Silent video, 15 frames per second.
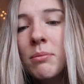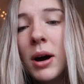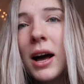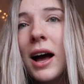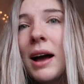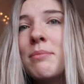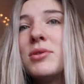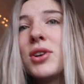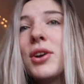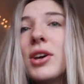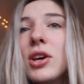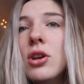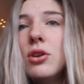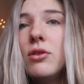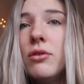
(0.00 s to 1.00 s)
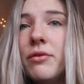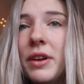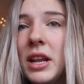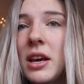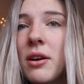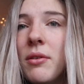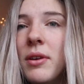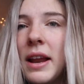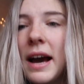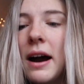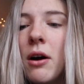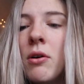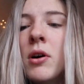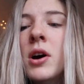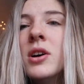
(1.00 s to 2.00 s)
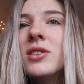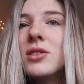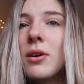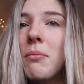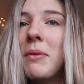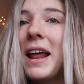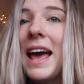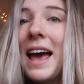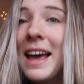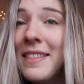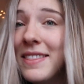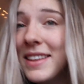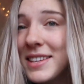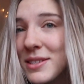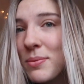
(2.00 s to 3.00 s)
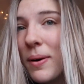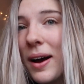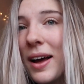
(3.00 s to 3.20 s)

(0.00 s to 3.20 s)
But I'm starting a new video now, so I'm going to end this